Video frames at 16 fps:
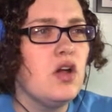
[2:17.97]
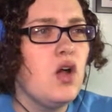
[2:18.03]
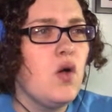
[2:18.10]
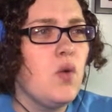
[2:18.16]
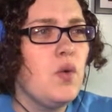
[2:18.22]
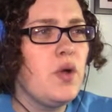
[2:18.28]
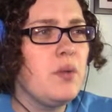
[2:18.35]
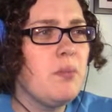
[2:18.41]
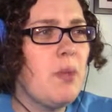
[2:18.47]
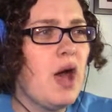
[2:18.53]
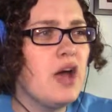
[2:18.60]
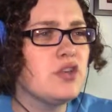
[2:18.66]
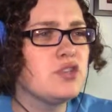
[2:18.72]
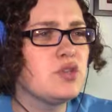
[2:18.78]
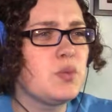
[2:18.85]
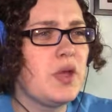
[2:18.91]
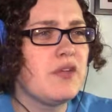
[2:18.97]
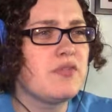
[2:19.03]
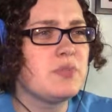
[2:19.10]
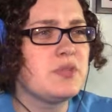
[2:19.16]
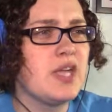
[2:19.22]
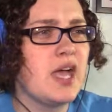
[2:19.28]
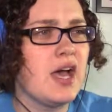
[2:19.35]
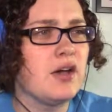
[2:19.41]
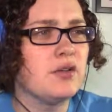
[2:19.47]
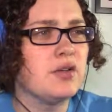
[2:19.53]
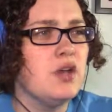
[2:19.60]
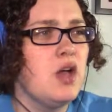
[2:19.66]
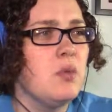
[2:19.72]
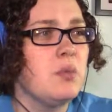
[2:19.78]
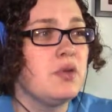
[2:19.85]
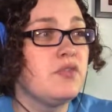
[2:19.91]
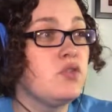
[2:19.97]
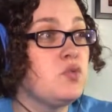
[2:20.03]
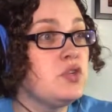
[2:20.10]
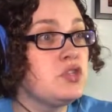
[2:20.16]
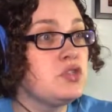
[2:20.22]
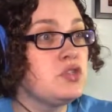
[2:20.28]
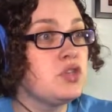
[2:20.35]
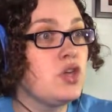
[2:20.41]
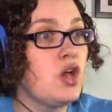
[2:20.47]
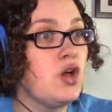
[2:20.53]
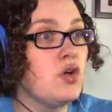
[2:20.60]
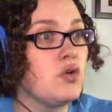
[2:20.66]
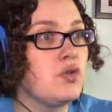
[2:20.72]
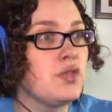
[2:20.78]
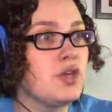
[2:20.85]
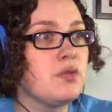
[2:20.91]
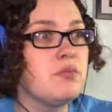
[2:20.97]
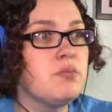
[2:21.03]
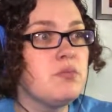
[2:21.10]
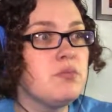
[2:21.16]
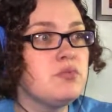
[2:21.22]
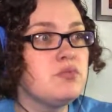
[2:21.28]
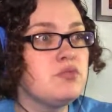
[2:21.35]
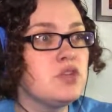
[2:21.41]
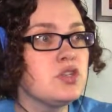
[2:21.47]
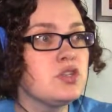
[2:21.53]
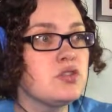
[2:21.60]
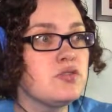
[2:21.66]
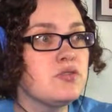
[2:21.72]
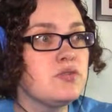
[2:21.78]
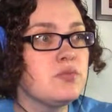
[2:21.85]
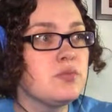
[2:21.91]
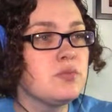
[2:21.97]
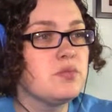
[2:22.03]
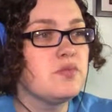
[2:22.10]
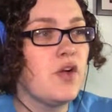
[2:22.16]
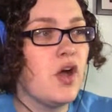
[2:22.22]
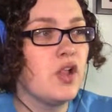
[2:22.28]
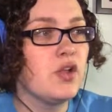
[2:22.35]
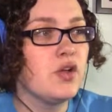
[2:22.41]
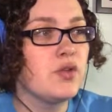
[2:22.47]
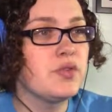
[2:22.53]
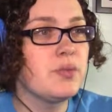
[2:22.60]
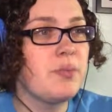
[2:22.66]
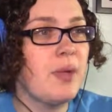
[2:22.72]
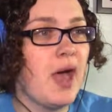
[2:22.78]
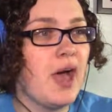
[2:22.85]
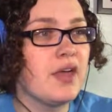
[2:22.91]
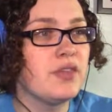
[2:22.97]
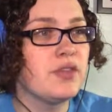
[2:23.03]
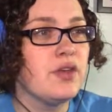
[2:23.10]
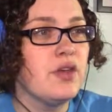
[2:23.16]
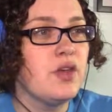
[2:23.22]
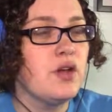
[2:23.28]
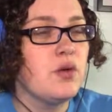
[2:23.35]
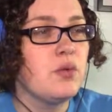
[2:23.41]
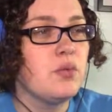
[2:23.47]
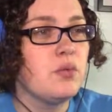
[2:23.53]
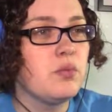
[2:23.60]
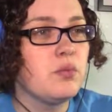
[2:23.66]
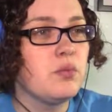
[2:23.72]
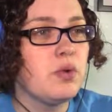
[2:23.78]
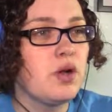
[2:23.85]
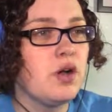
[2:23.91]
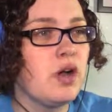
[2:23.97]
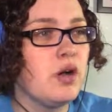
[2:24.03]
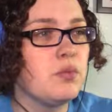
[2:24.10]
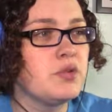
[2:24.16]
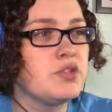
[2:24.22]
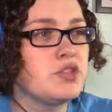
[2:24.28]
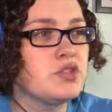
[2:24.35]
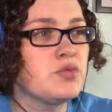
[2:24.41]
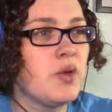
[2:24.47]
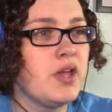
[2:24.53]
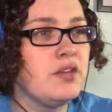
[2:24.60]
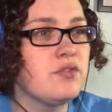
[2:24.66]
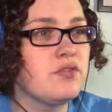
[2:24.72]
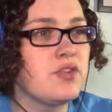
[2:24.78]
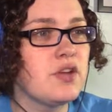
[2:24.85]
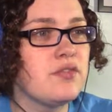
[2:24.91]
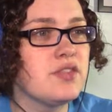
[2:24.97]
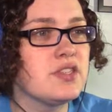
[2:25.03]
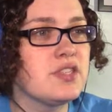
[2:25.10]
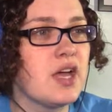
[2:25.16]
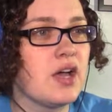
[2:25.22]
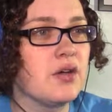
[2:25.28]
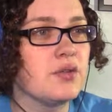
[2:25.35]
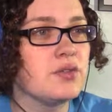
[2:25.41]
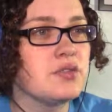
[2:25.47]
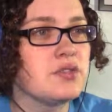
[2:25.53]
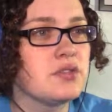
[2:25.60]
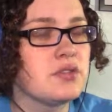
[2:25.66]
We're miles away from town, but if you wish to go, then just follow the path, which is right in front of this house.